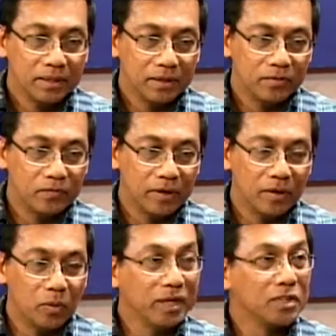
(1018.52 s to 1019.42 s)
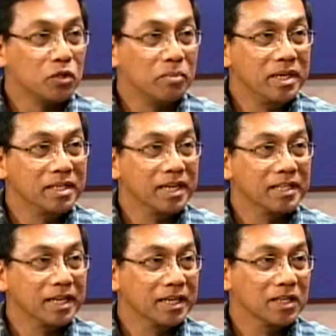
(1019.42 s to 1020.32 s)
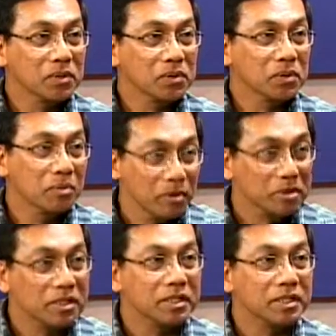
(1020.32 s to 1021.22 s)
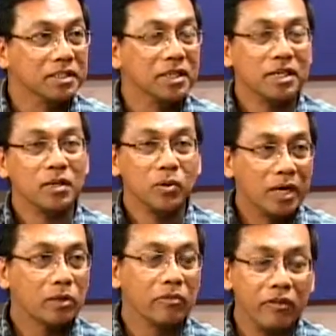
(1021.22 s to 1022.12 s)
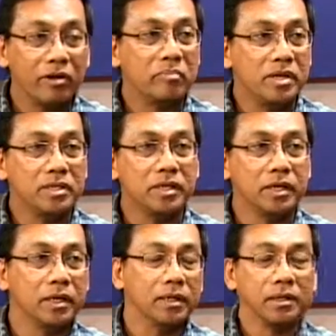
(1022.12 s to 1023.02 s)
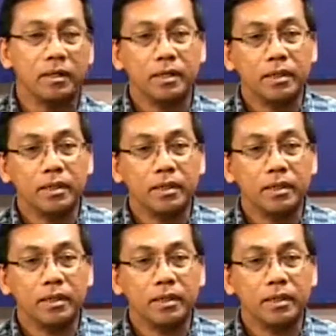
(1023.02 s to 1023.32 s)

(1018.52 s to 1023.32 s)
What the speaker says: If we're not so busy attending to emergencies, we're actually very busy in